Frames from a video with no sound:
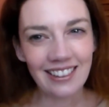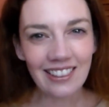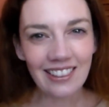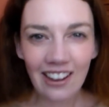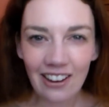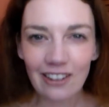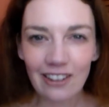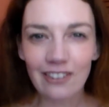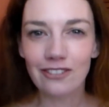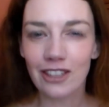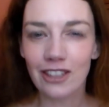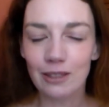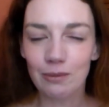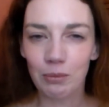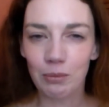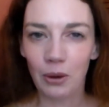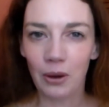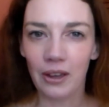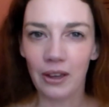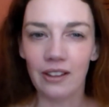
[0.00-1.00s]
Laura
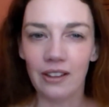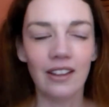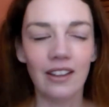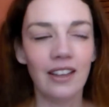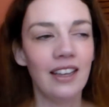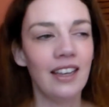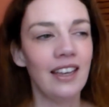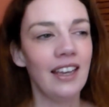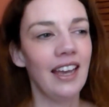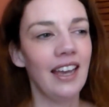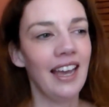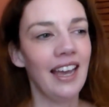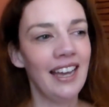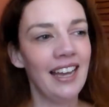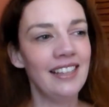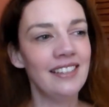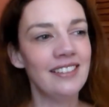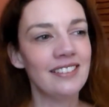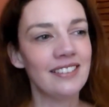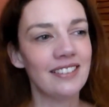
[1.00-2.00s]
Flynn Boyle?
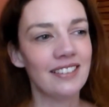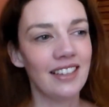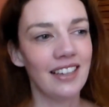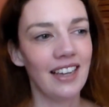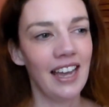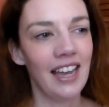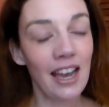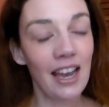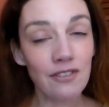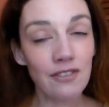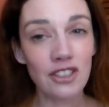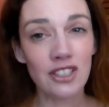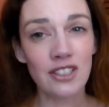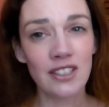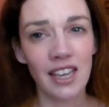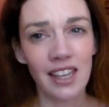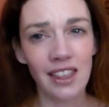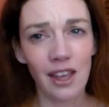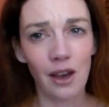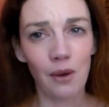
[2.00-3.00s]
And I have to
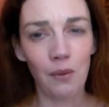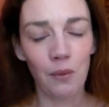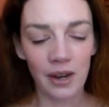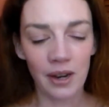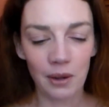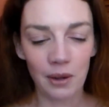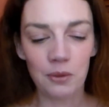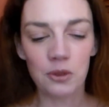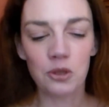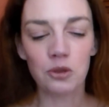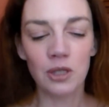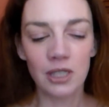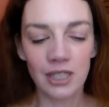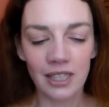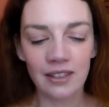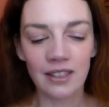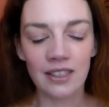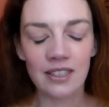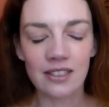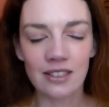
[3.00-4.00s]
say that when I was
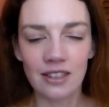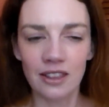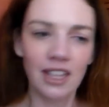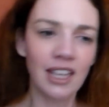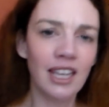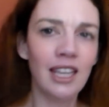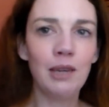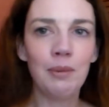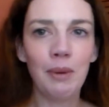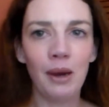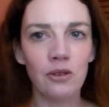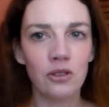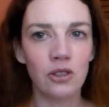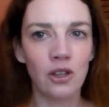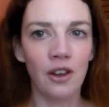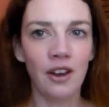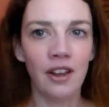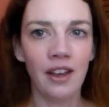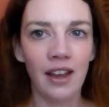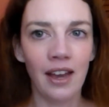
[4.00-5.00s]
reading this and thinking about
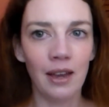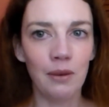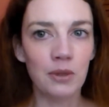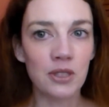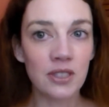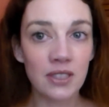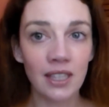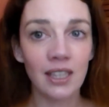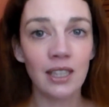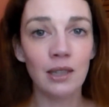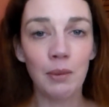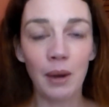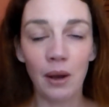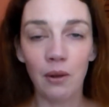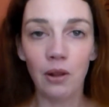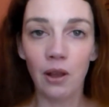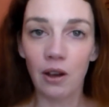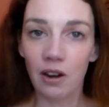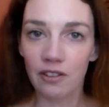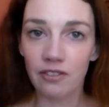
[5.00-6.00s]
Donna, I was thinking
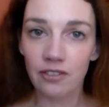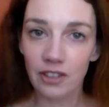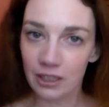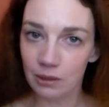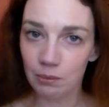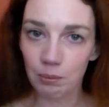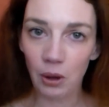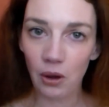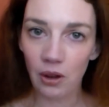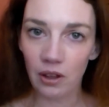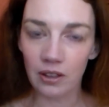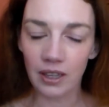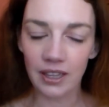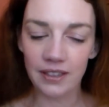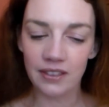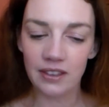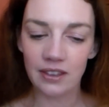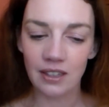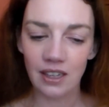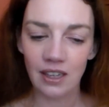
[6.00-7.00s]
about Laura Flynn Boyle,
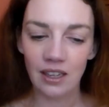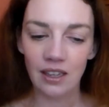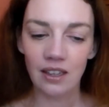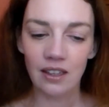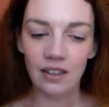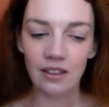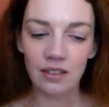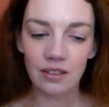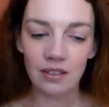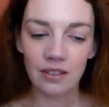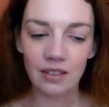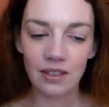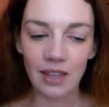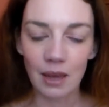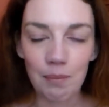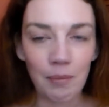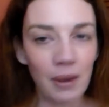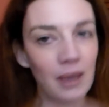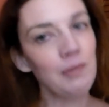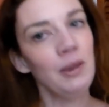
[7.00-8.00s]
and
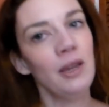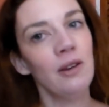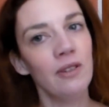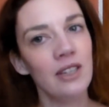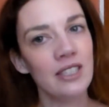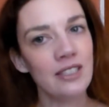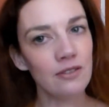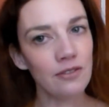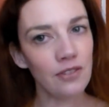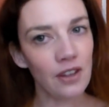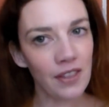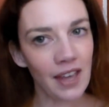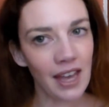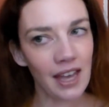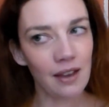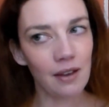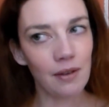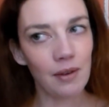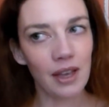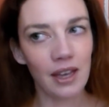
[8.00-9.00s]
there may be a reason for
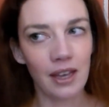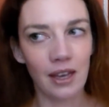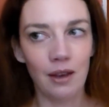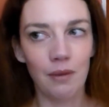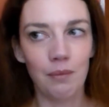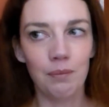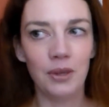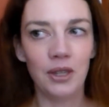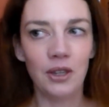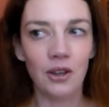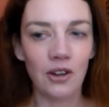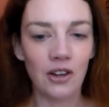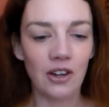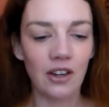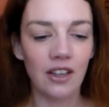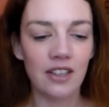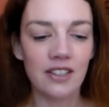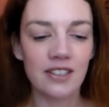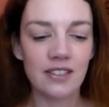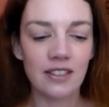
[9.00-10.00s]
that,
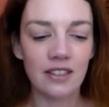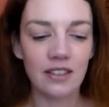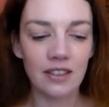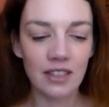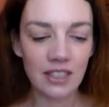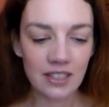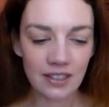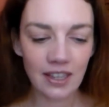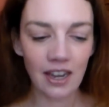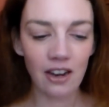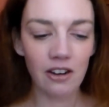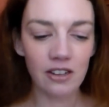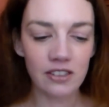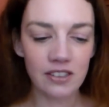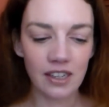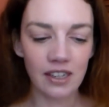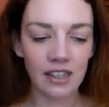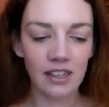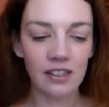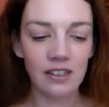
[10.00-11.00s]
because this
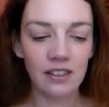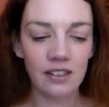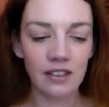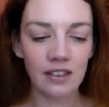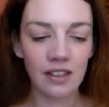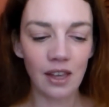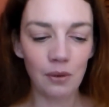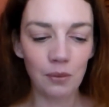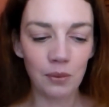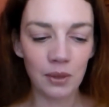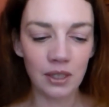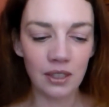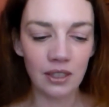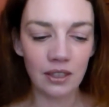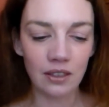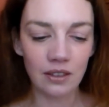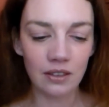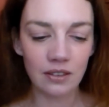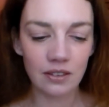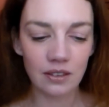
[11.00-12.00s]
character that
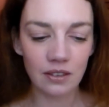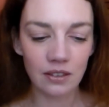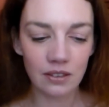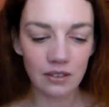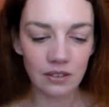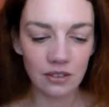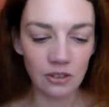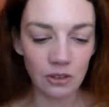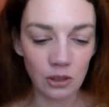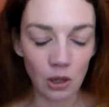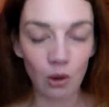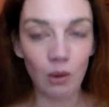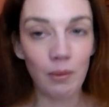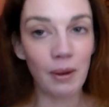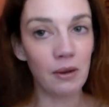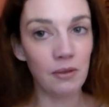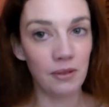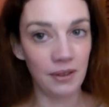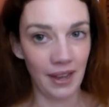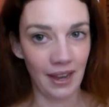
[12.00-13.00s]
we know
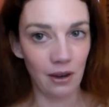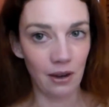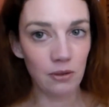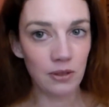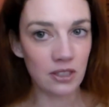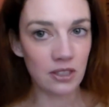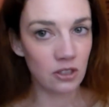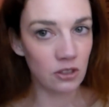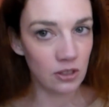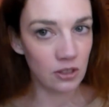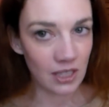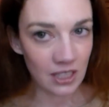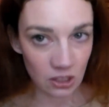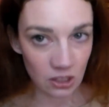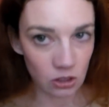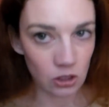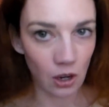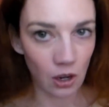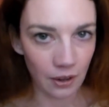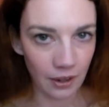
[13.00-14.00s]
about now,
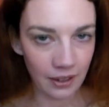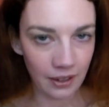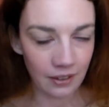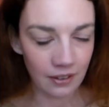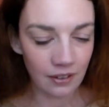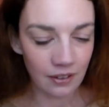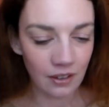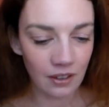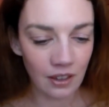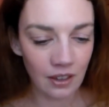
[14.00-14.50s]
this Donna